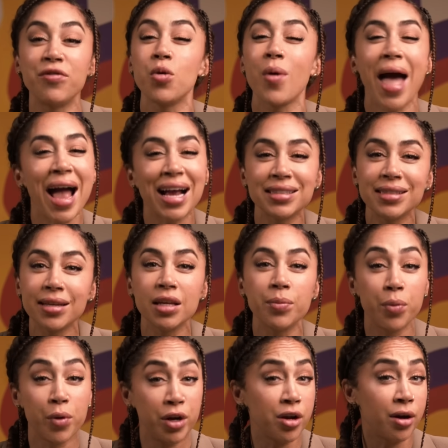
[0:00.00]
If you accidentally
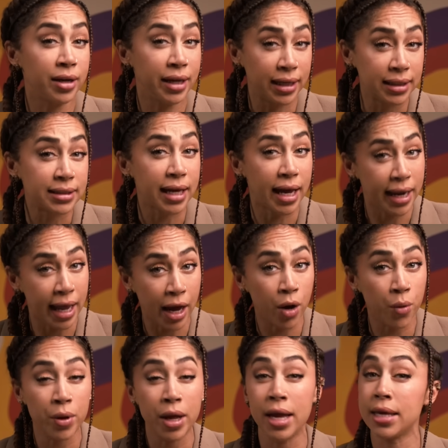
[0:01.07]
put it on inside
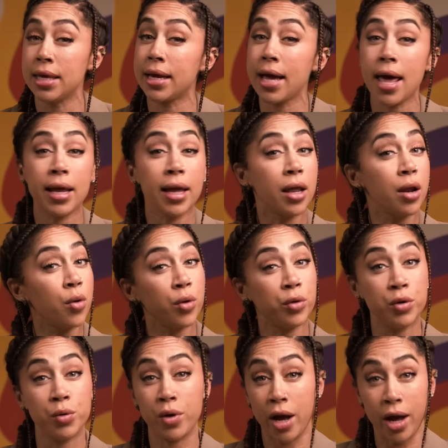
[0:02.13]
out, you gotta get a
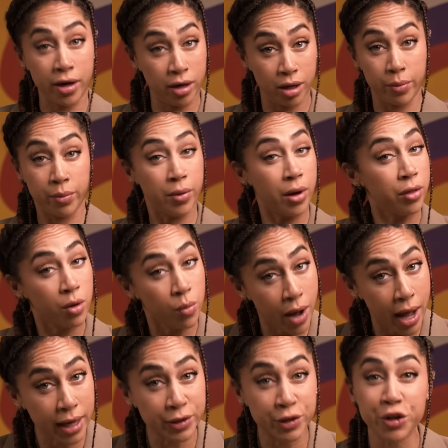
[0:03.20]
whole new condom.
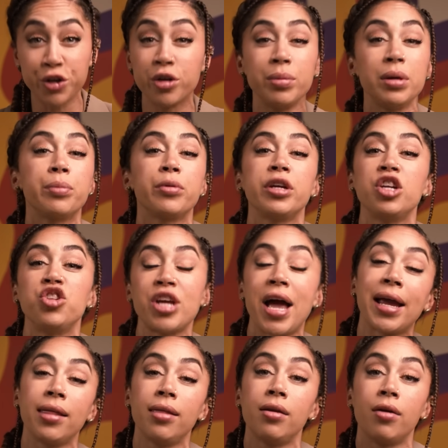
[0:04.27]
Otherwise, there could be
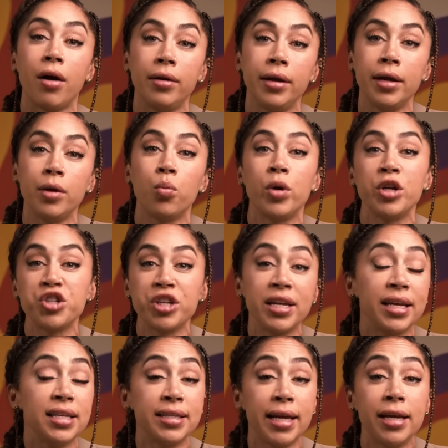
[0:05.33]
pre-ejaculate on it, which
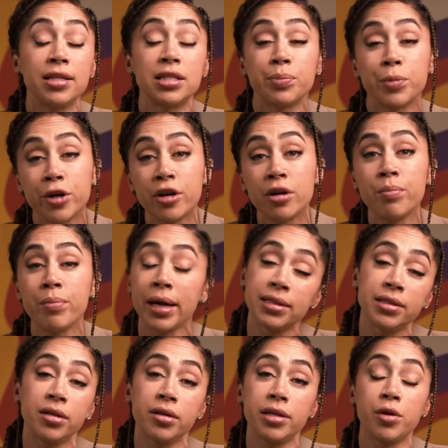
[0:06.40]
can contain sperm,
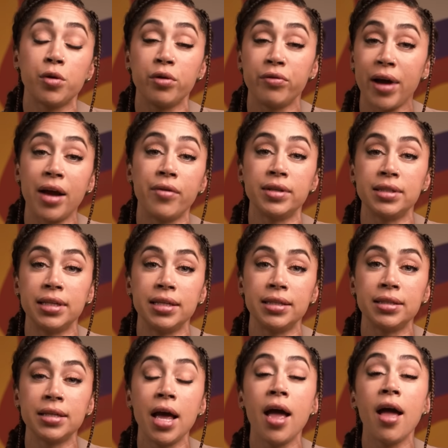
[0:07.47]
bacteria, or
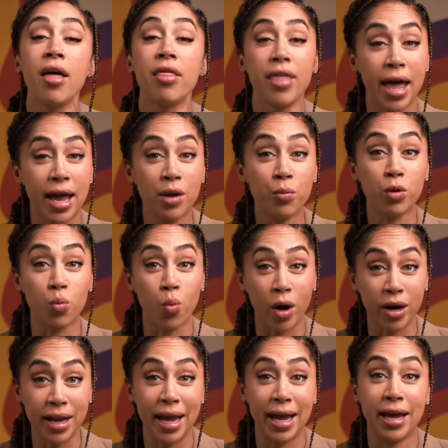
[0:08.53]
viruses. Then, with
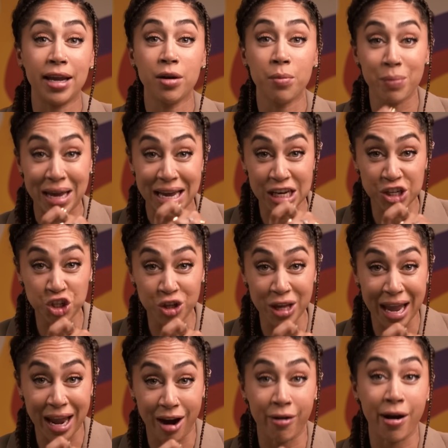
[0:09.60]
one hand, pinch
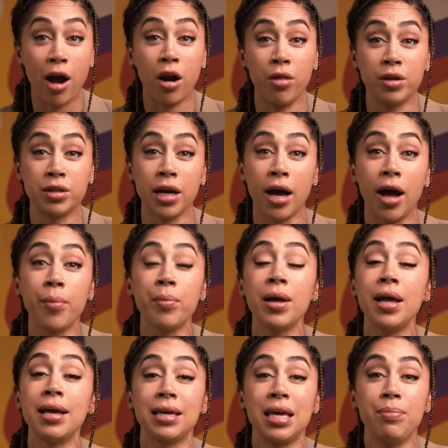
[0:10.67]
the air out of the top,
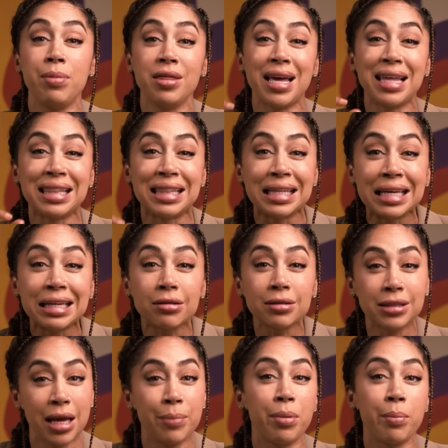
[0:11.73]
keeping that little
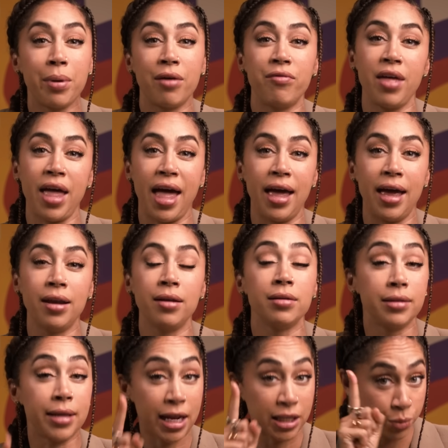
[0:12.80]
tip above the head.
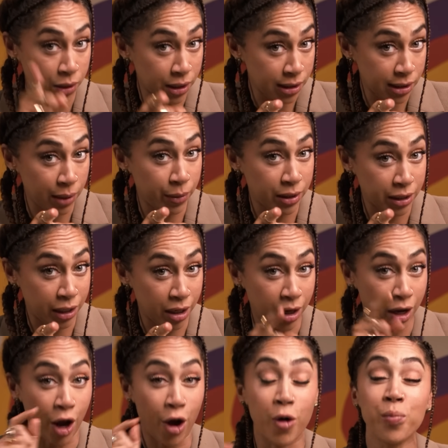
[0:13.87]
That's where the semen's
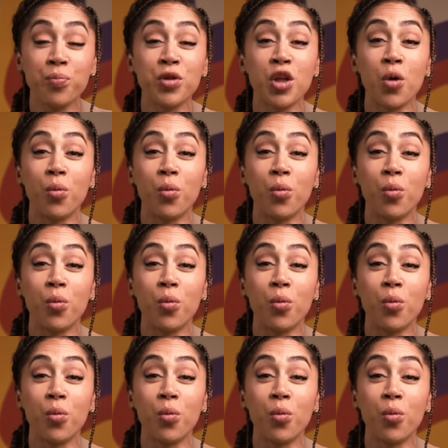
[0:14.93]
gonna go.